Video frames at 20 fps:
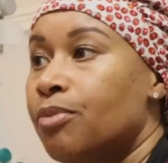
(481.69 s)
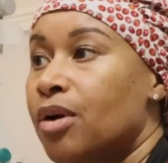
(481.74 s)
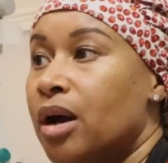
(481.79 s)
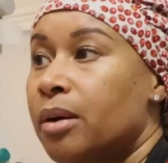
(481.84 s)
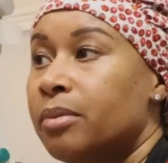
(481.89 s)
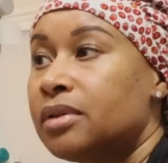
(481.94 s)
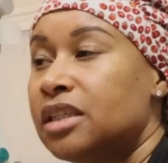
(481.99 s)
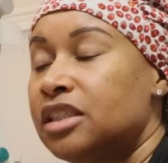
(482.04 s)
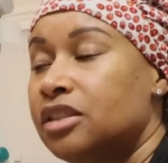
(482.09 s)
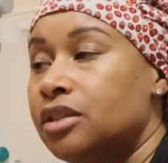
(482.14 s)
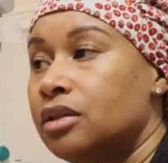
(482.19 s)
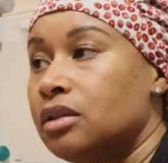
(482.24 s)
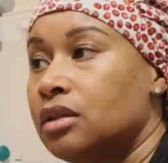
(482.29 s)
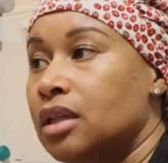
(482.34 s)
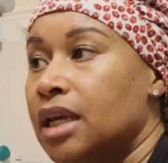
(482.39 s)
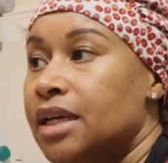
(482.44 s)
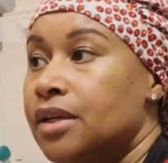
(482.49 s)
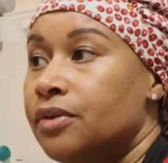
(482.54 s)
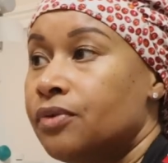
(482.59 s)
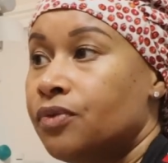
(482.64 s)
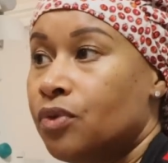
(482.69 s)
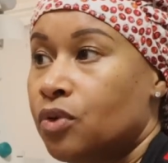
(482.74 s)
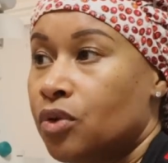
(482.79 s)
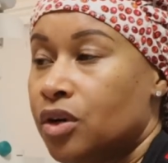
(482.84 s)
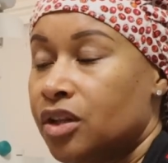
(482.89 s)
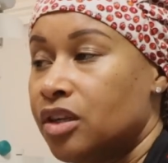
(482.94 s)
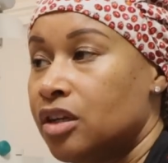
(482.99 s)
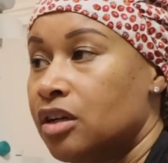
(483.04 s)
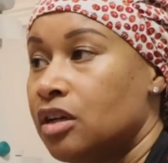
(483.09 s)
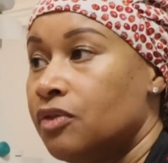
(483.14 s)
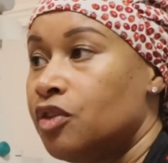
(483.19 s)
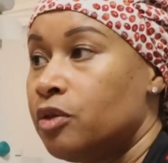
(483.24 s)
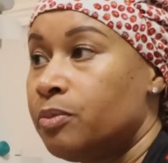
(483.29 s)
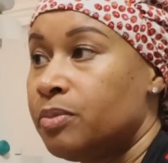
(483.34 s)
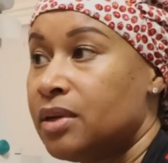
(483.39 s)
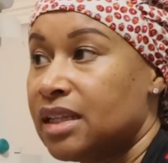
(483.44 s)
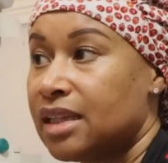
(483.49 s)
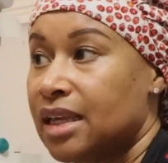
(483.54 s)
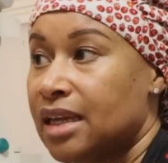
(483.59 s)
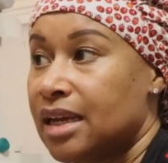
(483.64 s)
probably till late in fourth year if you
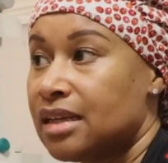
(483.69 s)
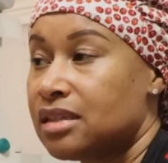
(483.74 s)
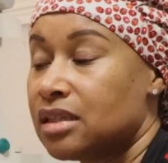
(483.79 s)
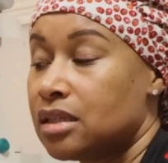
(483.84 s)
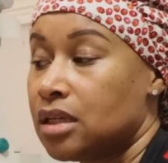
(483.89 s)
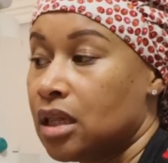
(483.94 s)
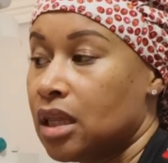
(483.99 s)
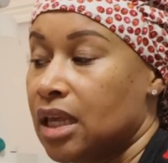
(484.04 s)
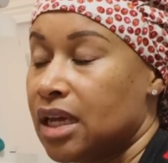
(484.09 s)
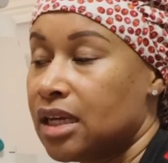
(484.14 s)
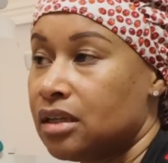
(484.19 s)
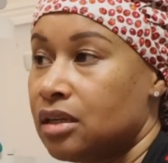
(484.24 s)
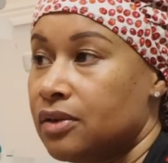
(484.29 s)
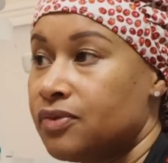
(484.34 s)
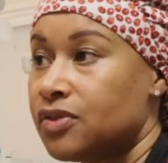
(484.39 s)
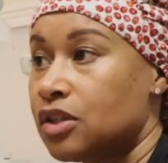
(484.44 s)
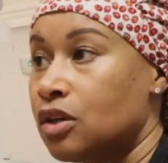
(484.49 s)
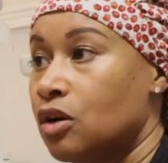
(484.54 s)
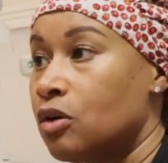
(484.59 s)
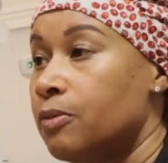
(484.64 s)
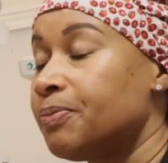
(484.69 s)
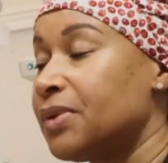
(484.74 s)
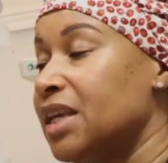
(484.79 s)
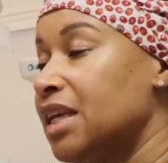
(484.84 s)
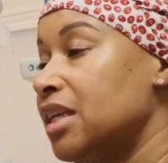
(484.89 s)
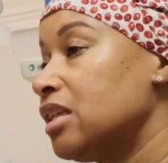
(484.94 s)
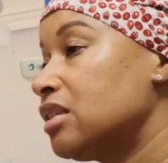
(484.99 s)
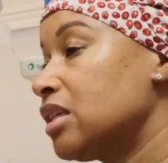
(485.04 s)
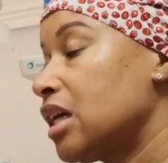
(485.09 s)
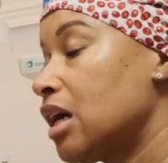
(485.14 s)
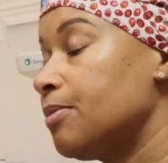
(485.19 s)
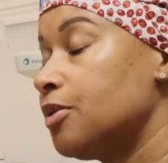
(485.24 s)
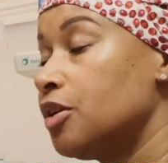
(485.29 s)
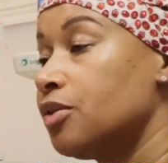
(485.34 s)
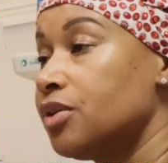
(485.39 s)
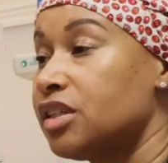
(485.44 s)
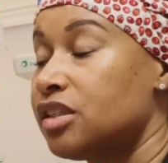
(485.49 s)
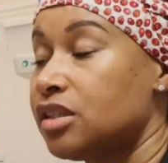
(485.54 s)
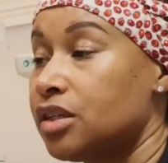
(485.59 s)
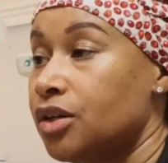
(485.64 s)
pick that as an elective. So anytime
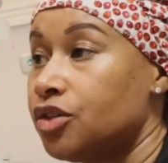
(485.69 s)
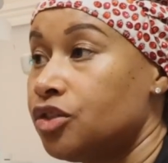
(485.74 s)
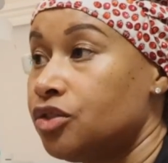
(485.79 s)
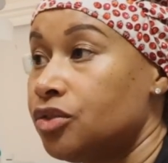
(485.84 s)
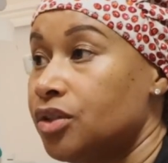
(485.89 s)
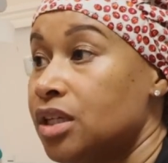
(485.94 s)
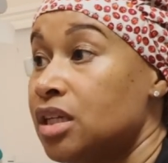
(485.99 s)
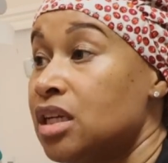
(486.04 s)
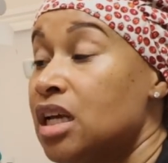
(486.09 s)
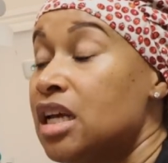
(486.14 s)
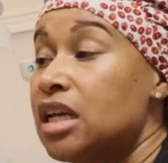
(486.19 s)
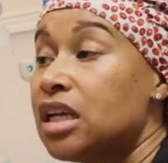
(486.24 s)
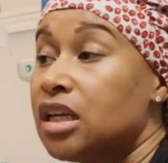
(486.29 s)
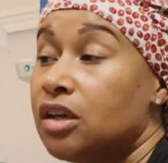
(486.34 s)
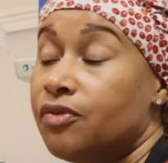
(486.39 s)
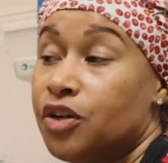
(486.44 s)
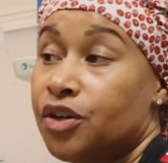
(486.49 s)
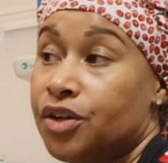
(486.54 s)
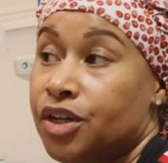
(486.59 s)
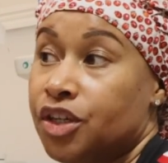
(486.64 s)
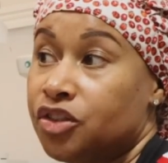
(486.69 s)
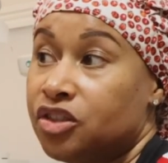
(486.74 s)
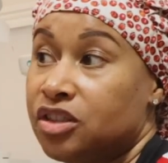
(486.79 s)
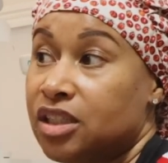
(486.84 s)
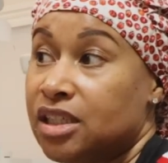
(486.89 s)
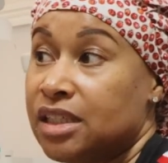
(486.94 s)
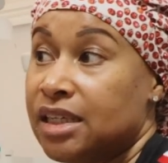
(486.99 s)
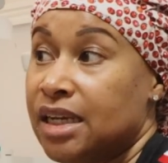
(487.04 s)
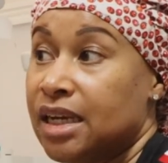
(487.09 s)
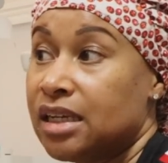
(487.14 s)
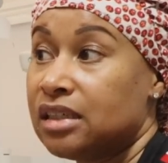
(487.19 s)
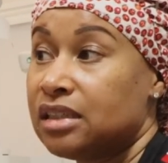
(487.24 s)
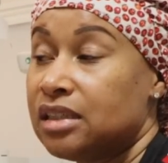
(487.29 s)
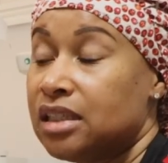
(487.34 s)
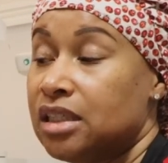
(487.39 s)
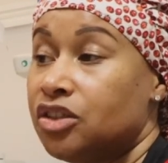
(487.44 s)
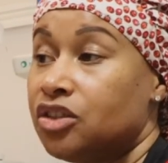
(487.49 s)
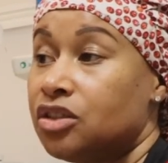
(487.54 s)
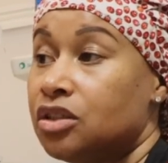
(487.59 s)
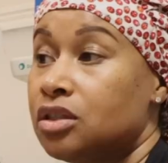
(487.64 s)
you're in surgery, if you're interested in
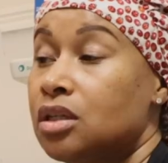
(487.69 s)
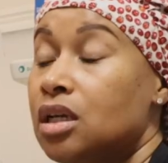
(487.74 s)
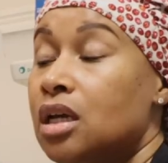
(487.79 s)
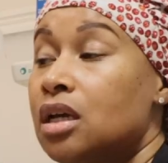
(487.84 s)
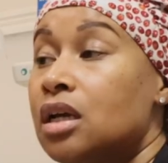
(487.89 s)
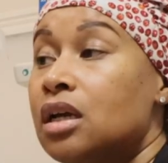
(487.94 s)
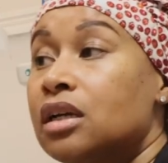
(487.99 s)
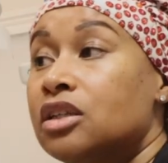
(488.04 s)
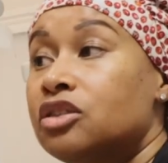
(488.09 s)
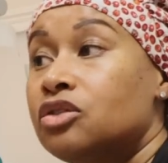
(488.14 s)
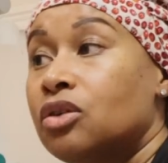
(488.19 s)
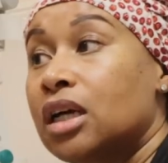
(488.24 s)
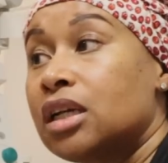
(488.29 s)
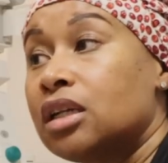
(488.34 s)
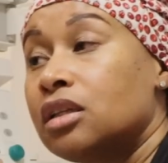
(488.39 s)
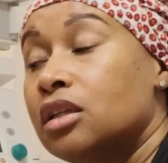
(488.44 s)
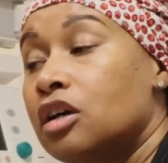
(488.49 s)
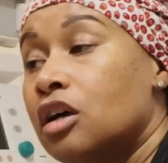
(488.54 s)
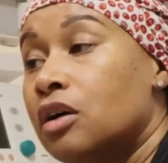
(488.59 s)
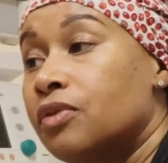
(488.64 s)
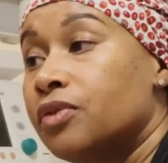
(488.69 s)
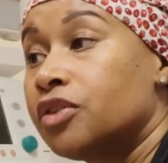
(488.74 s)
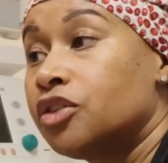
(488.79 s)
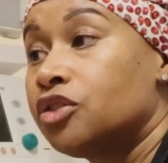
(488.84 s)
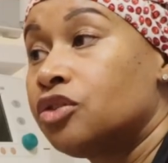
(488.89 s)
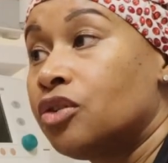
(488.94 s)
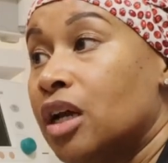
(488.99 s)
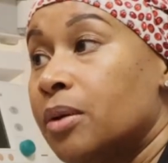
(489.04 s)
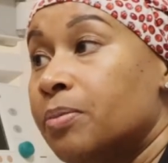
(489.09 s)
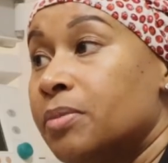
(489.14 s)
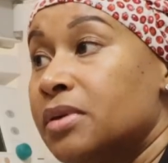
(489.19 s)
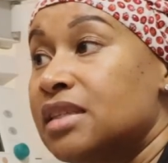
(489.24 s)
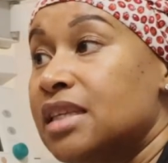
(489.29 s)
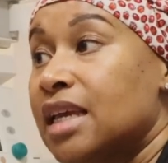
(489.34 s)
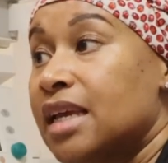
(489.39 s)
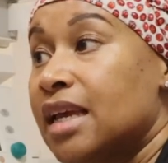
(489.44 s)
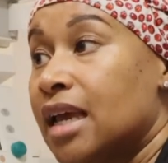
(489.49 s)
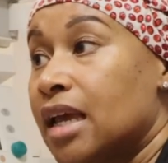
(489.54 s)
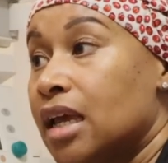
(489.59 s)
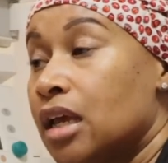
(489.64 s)
anesthesia, try to look over the drape and
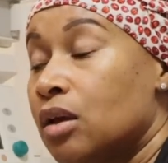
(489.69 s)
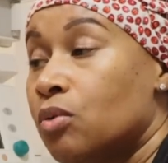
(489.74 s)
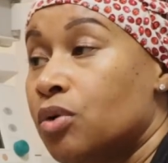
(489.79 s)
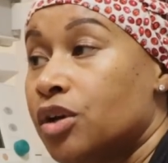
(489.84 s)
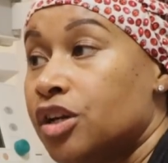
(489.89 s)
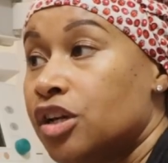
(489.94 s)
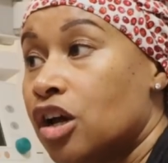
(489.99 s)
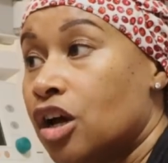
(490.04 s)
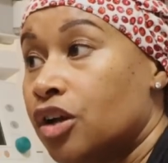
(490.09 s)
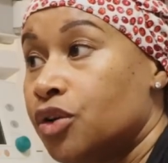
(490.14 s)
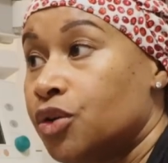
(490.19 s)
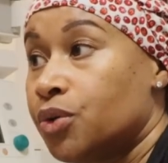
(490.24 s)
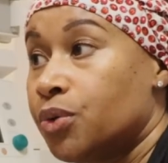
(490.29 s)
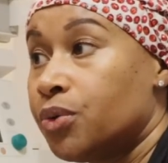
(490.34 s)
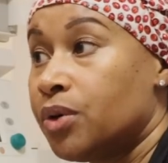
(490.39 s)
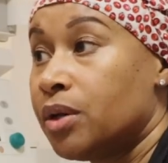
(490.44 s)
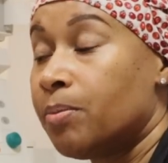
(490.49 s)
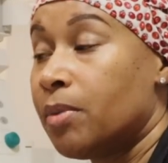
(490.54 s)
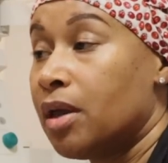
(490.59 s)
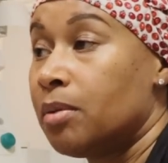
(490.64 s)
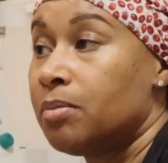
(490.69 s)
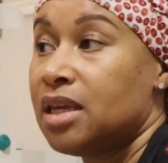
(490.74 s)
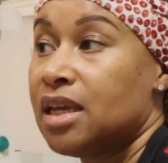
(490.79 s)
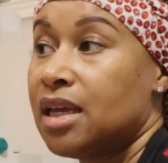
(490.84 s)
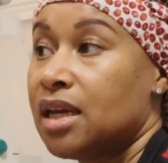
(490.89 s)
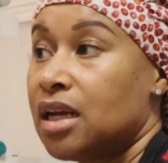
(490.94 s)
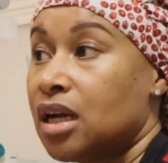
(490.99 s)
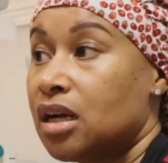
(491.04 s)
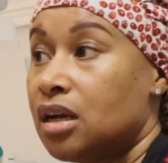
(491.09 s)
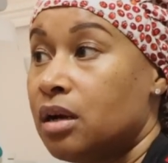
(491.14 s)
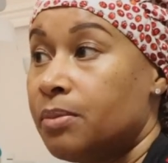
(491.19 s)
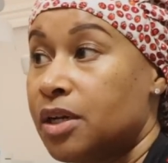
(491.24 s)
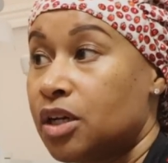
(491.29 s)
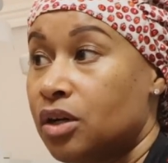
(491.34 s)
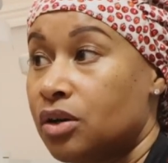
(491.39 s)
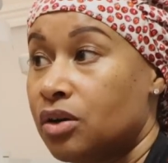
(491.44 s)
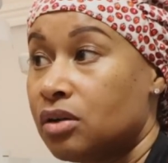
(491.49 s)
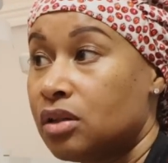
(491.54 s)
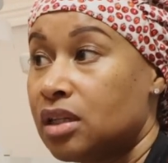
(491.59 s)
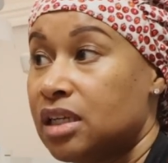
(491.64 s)
say, hey, what are y'all doing? Maybe can I come
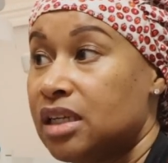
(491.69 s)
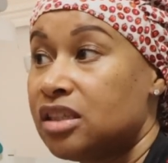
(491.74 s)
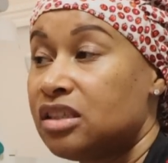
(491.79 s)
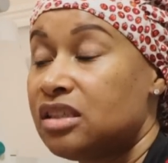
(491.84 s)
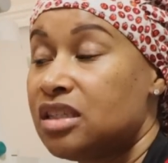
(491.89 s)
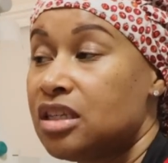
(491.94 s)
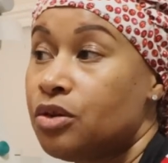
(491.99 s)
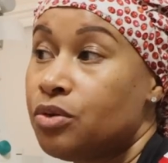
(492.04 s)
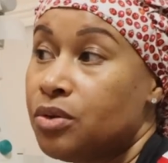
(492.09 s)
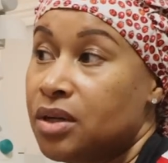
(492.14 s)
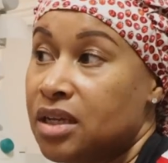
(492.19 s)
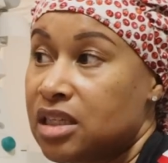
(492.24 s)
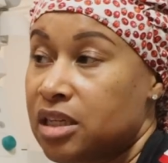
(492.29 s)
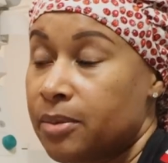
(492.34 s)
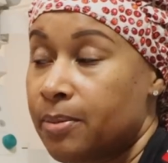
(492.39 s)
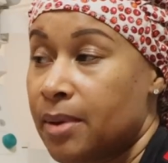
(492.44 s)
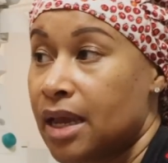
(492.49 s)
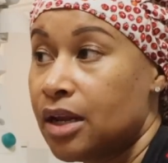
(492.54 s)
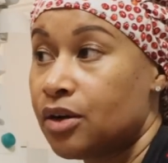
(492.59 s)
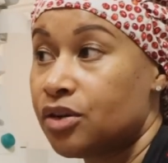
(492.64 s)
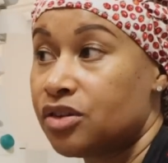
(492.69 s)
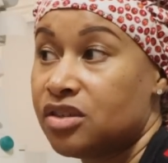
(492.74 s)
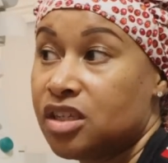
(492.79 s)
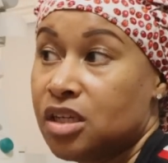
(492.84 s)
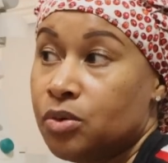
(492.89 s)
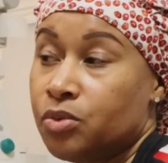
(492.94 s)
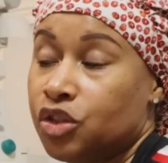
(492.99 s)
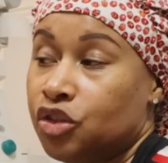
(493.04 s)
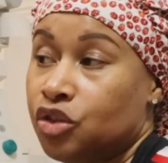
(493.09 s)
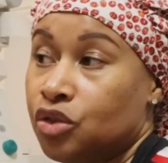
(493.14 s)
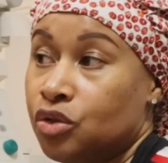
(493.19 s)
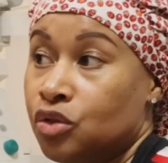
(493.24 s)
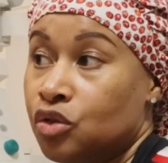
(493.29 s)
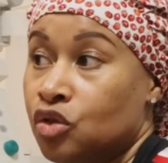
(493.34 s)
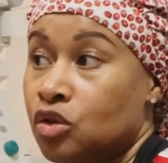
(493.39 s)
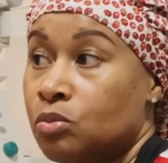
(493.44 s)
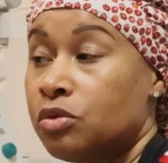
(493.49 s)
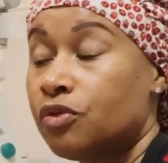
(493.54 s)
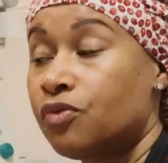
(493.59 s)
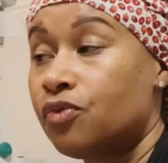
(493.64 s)
in early and see you intubate or see what you
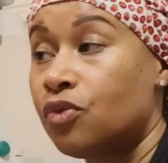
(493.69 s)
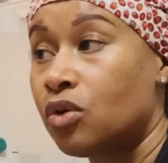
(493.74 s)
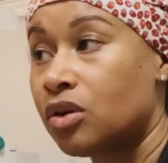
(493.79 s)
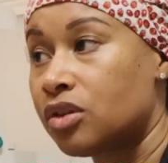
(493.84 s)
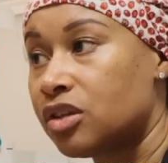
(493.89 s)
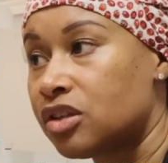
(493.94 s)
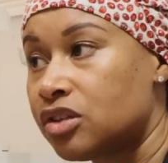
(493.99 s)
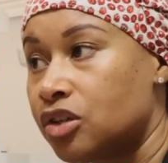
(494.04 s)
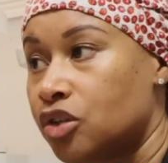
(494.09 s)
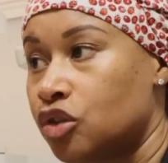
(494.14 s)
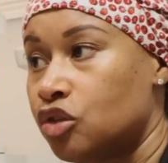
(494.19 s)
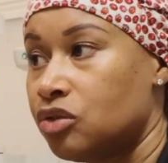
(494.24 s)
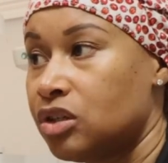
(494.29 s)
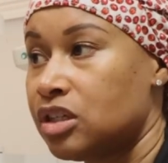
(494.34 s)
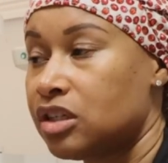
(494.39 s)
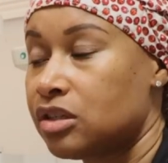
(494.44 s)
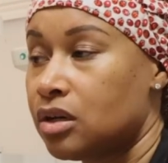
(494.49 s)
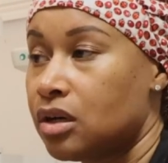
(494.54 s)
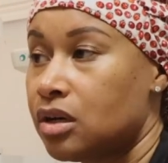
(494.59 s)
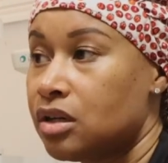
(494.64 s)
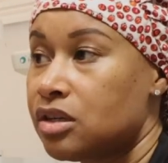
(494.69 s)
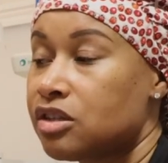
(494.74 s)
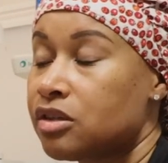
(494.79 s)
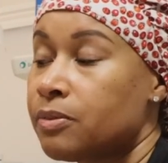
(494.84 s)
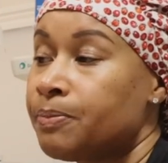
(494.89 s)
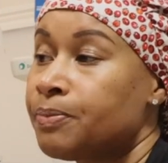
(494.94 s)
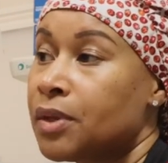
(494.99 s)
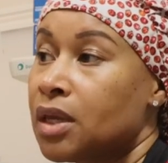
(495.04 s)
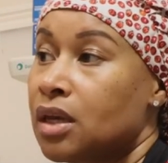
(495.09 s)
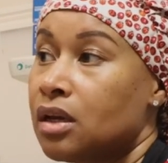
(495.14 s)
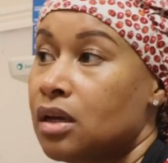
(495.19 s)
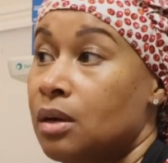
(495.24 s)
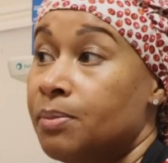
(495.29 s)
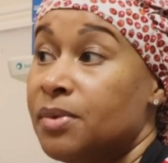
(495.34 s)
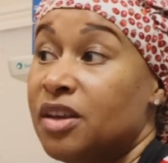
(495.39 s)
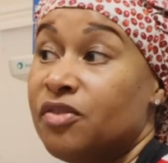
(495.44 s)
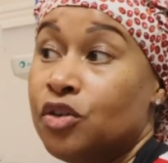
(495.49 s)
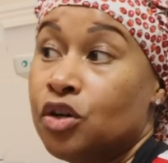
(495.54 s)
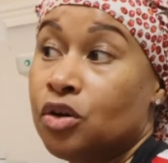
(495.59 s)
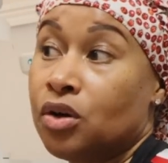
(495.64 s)
do before the surgery starts?
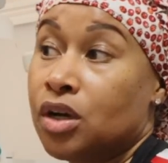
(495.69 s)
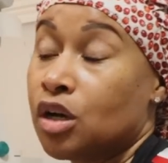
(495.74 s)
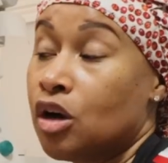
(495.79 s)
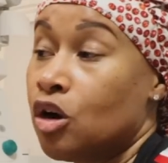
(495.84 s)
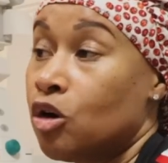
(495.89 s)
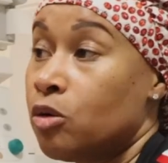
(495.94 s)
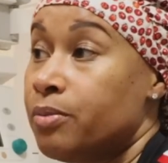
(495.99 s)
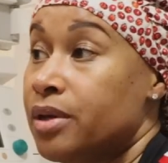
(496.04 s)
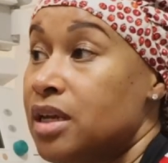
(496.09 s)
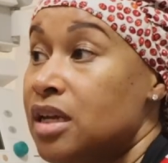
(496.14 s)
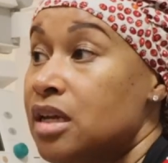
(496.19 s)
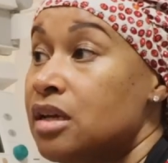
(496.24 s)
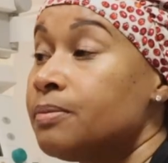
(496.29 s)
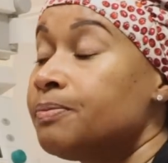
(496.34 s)
Um, if you're on OB,